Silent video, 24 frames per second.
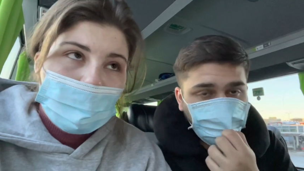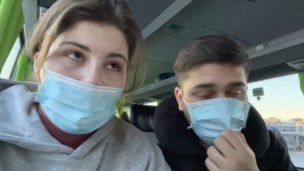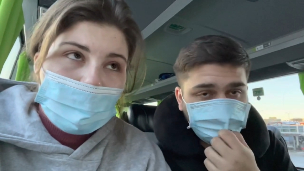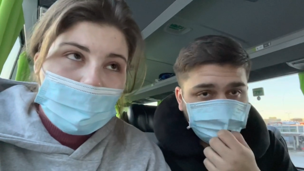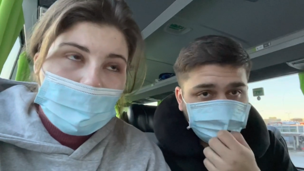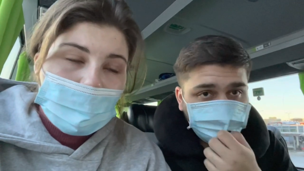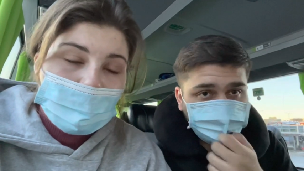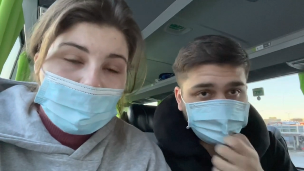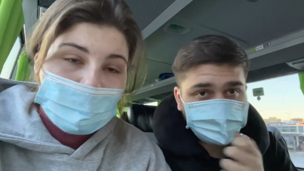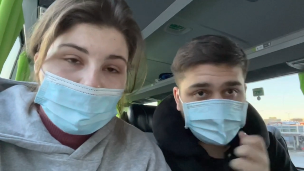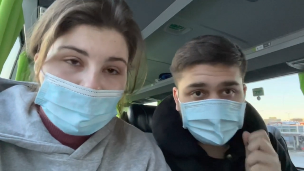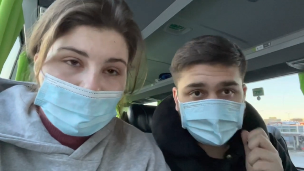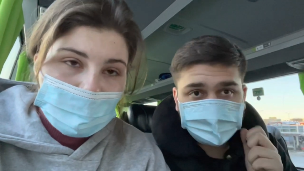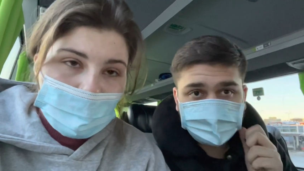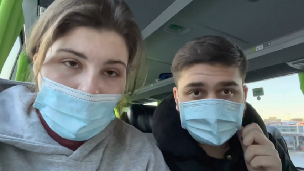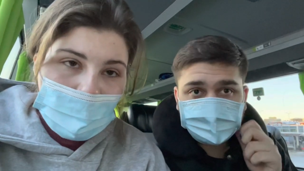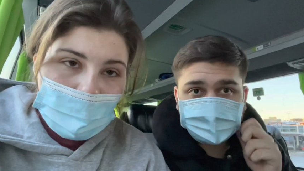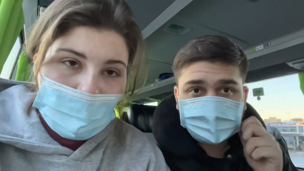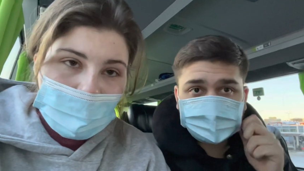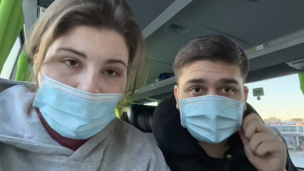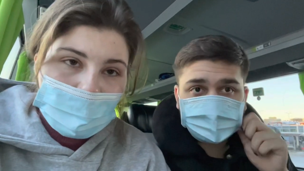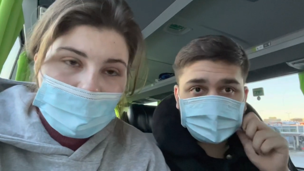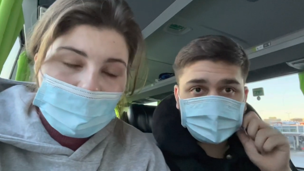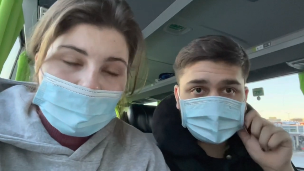Speaker 1: by
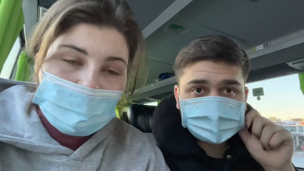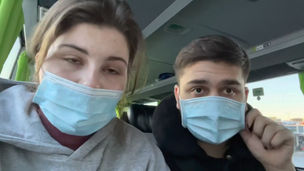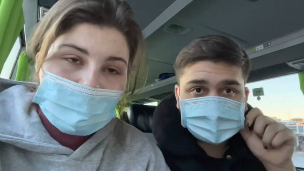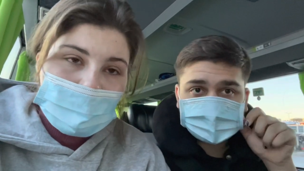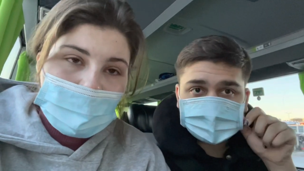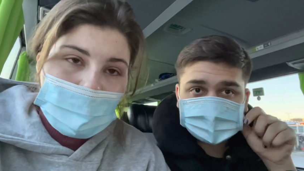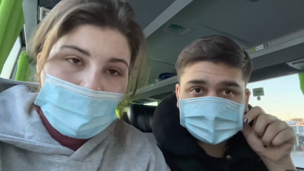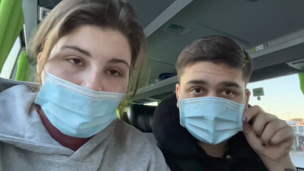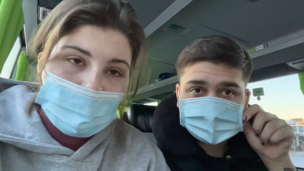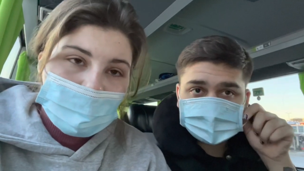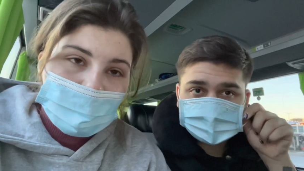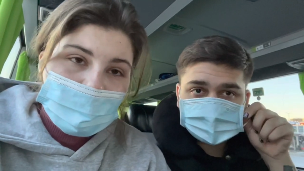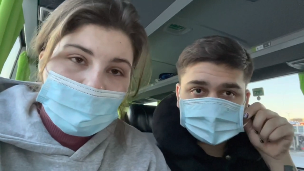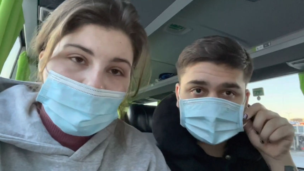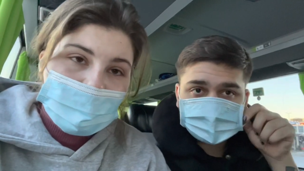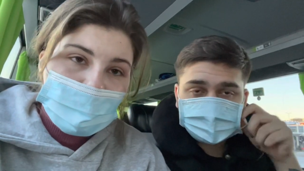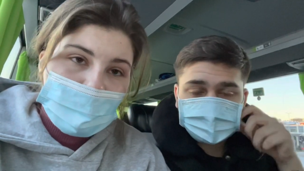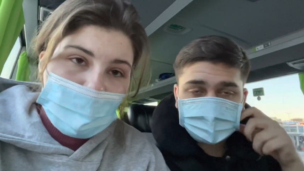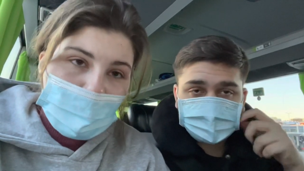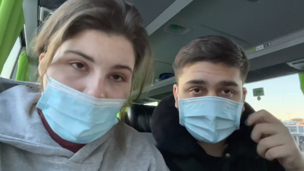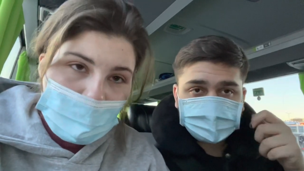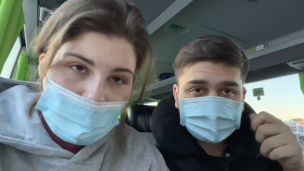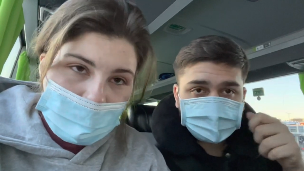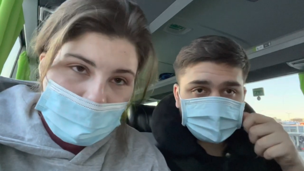train down to
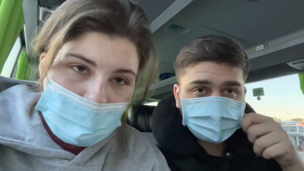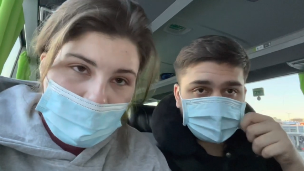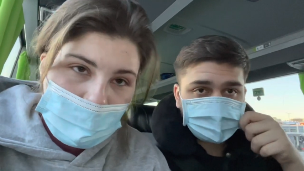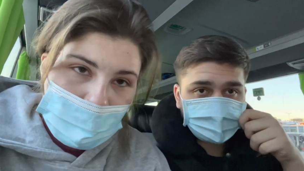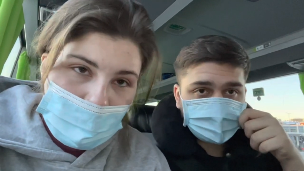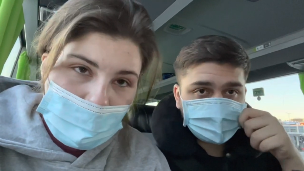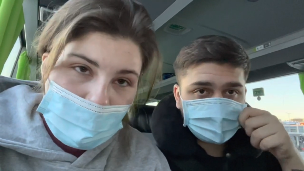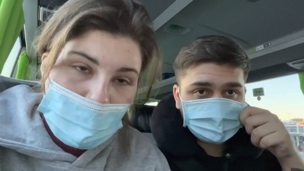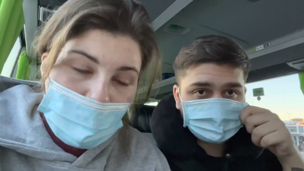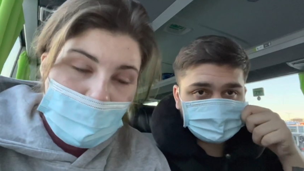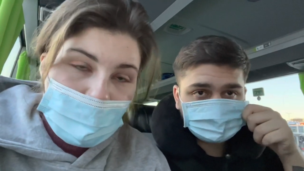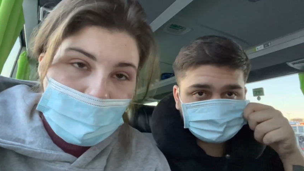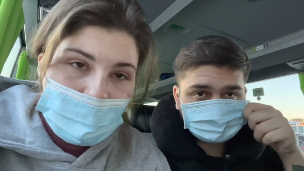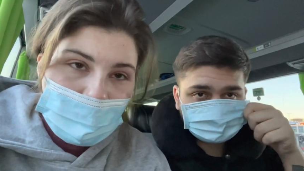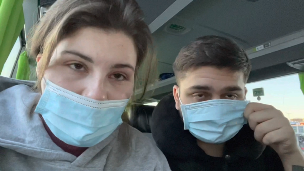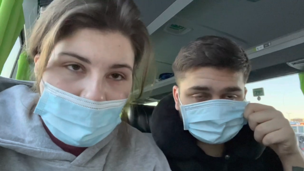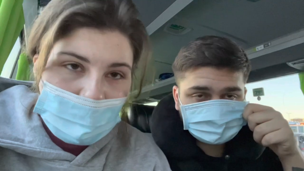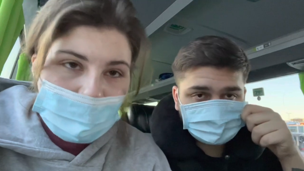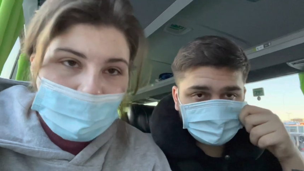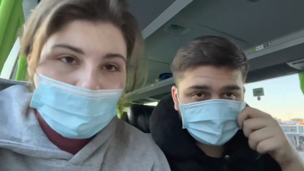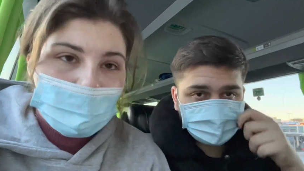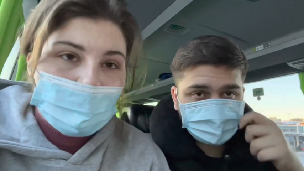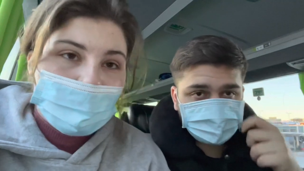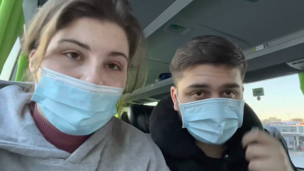Tartu and
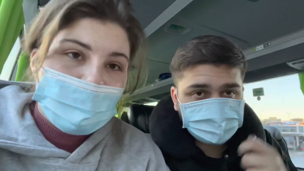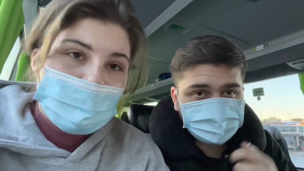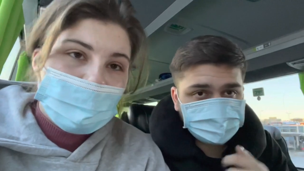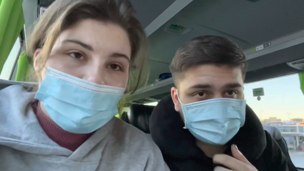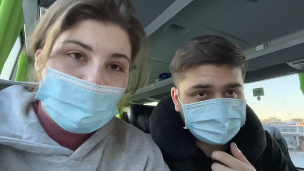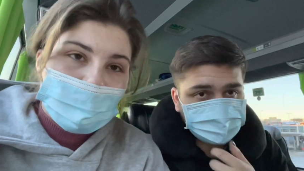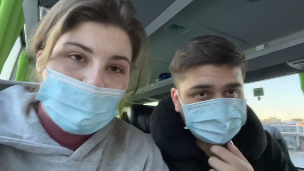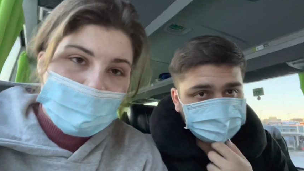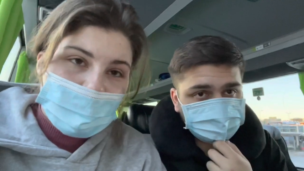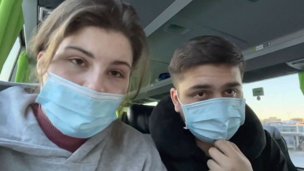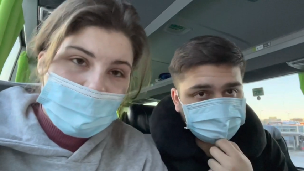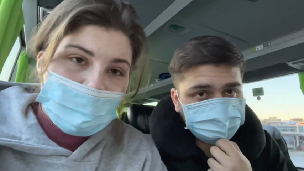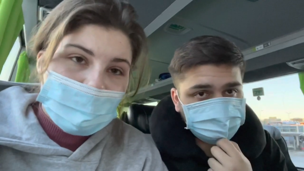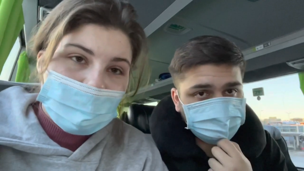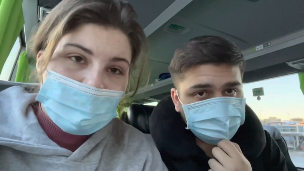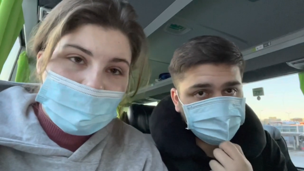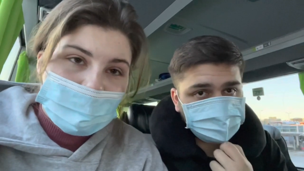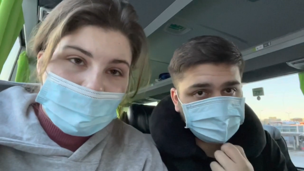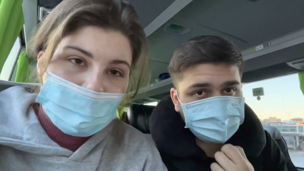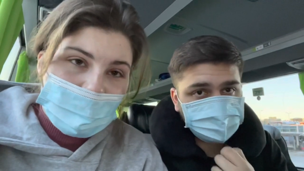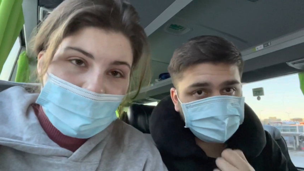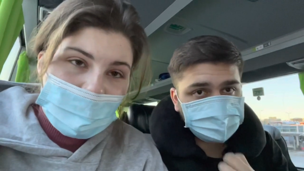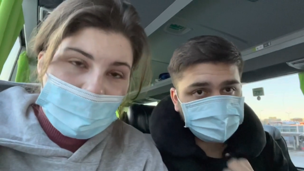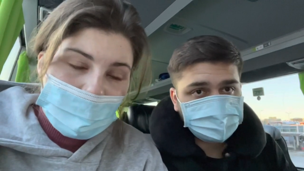then cross the border into
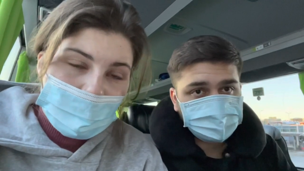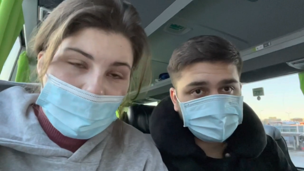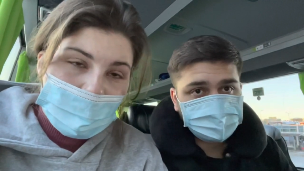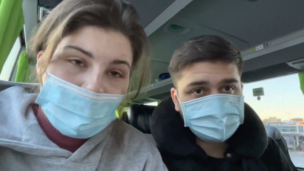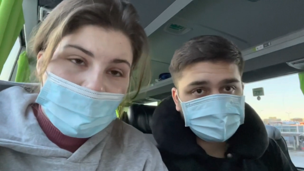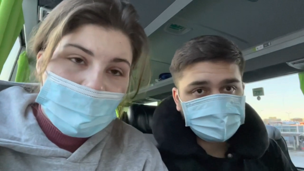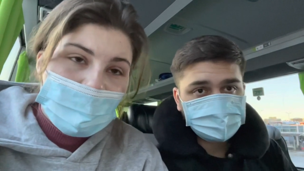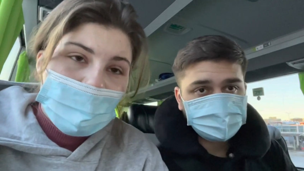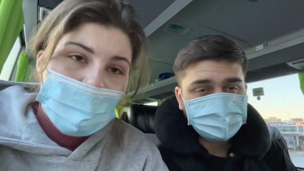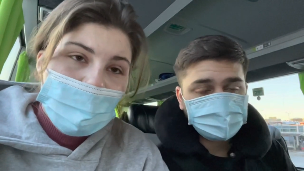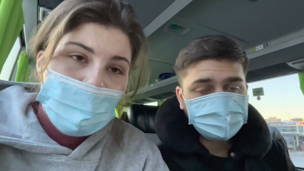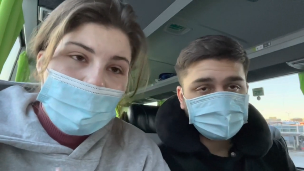Riga.